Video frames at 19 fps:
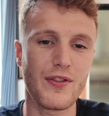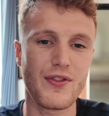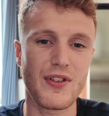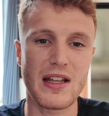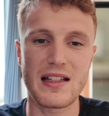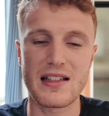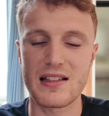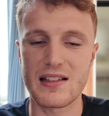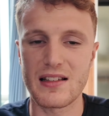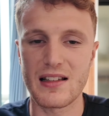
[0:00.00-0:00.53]
of
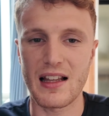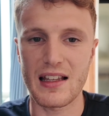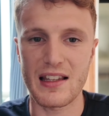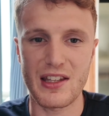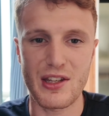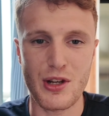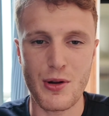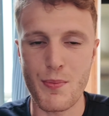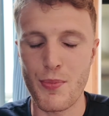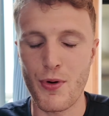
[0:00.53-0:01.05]
it, like,
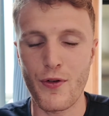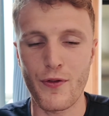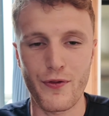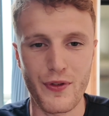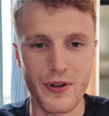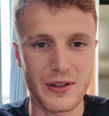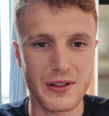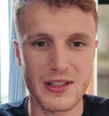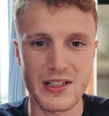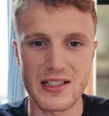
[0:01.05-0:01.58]
you can put
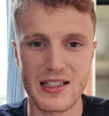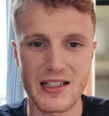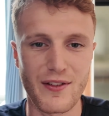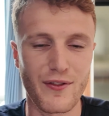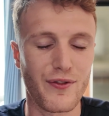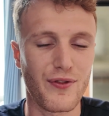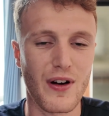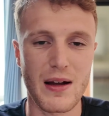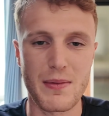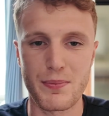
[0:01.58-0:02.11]
filters in and
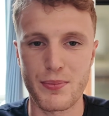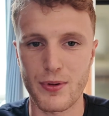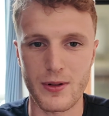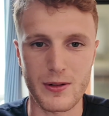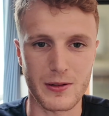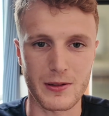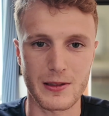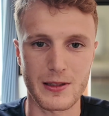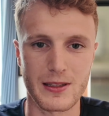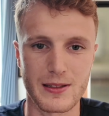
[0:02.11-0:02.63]
find
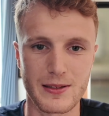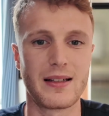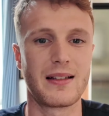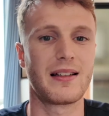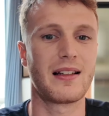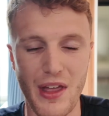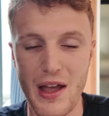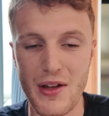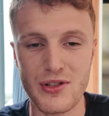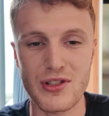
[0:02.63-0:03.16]
products. But
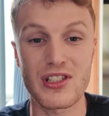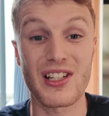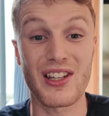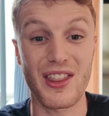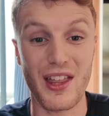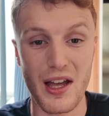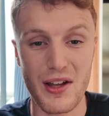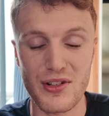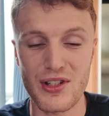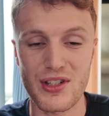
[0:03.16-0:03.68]
thousands and
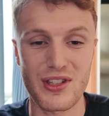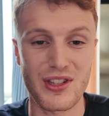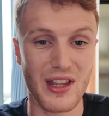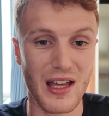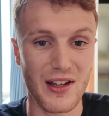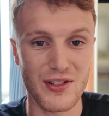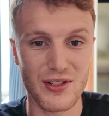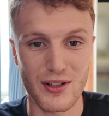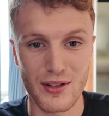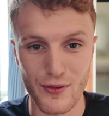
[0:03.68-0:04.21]
thousands and
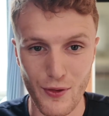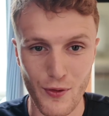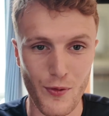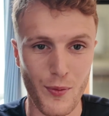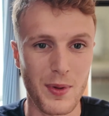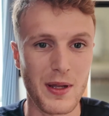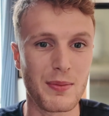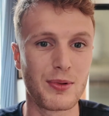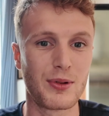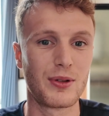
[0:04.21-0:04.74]
thousands of other
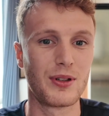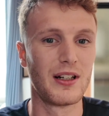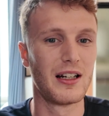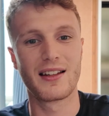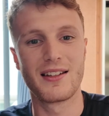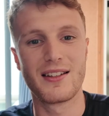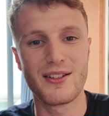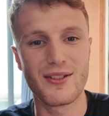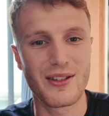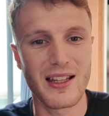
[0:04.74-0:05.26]
people
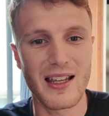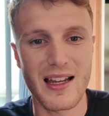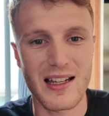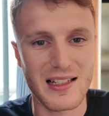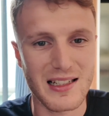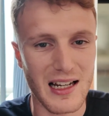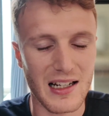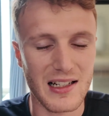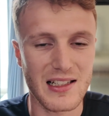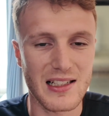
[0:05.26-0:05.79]
can do the
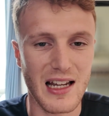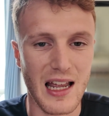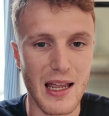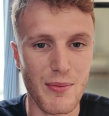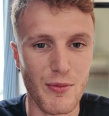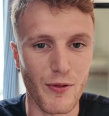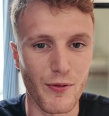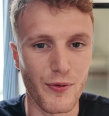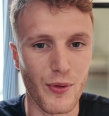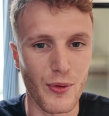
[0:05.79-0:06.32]
exact
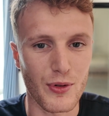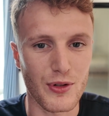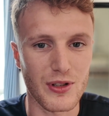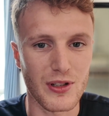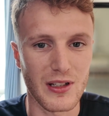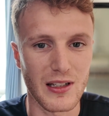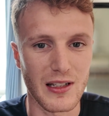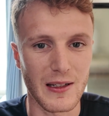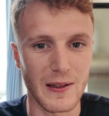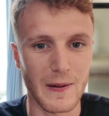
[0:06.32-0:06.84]
same,
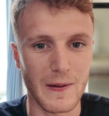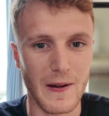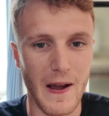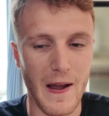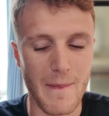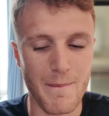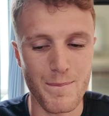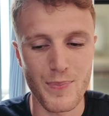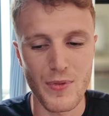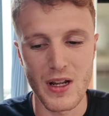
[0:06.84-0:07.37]
unfortunately,
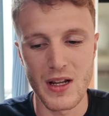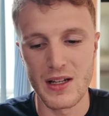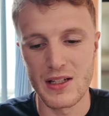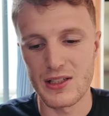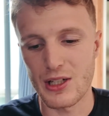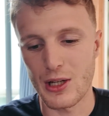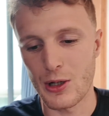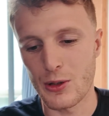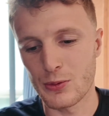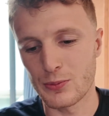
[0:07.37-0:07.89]
okay?
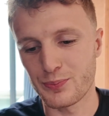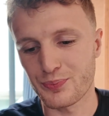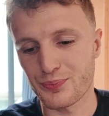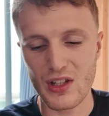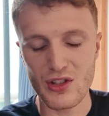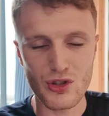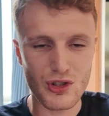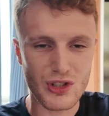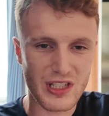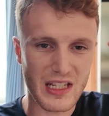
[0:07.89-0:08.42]
So
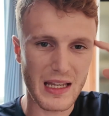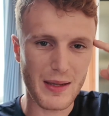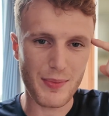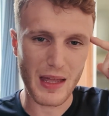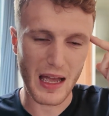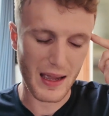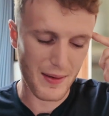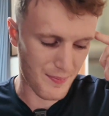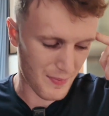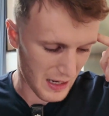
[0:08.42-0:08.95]
just keep
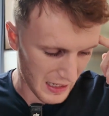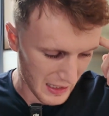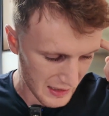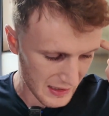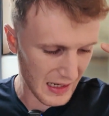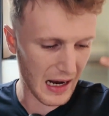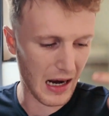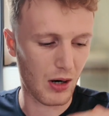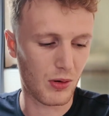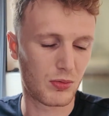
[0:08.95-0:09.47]
that in mind.
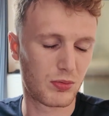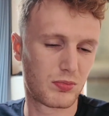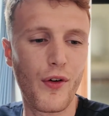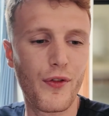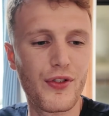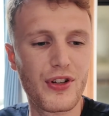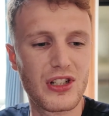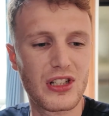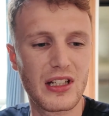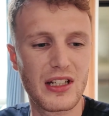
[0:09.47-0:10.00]
Now,
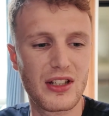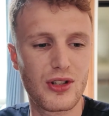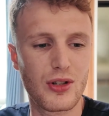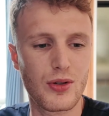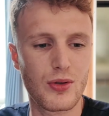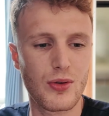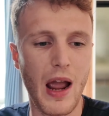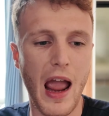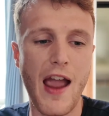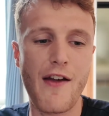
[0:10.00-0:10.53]
obviously,
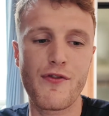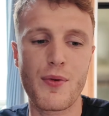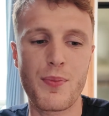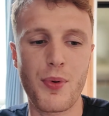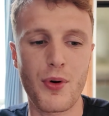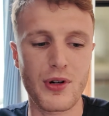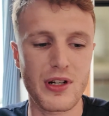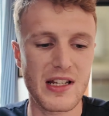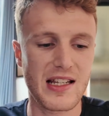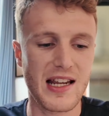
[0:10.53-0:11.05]
do
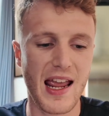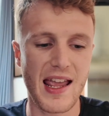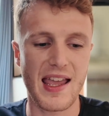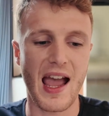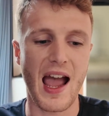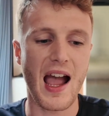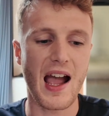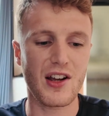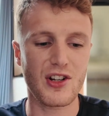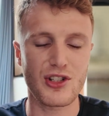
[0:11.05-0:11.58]
everybody take
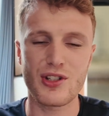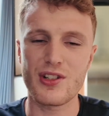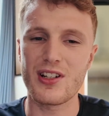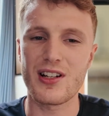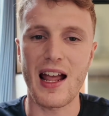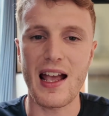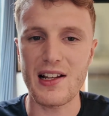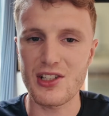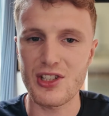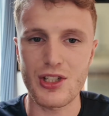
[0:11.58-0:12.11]
action and
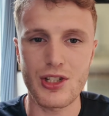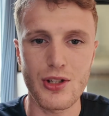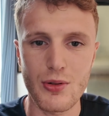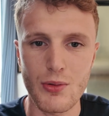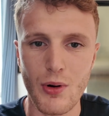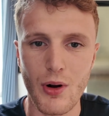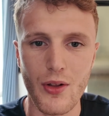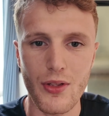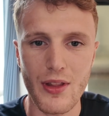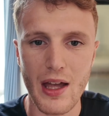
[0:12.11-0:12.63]
execute
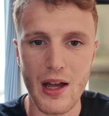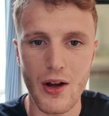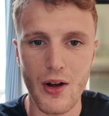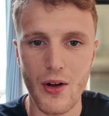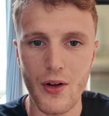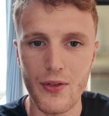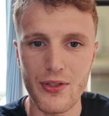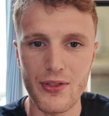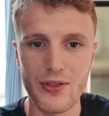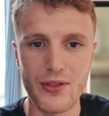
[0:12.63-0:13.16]
on that,
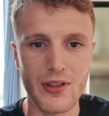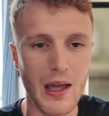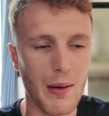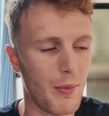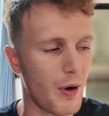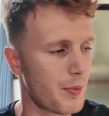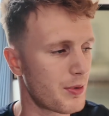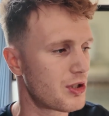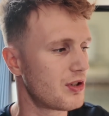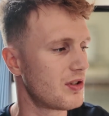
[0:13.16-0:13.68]
on them
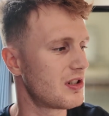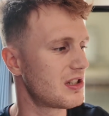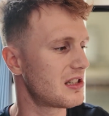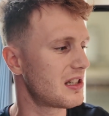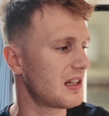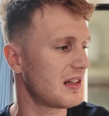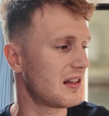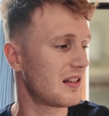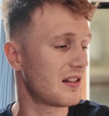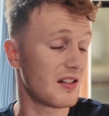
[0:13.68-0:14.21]

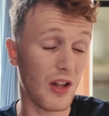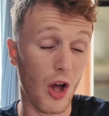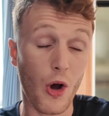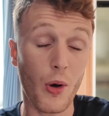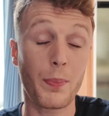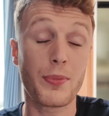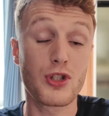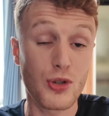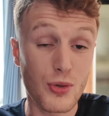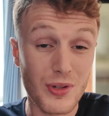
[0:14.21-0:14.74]

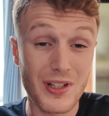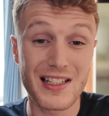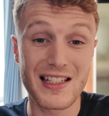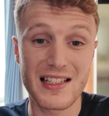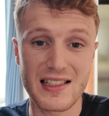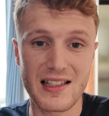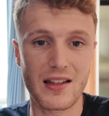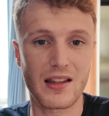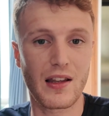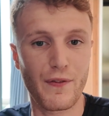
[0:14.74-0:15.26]

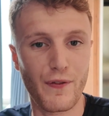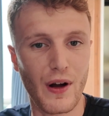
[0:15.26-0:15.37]
opportunities that they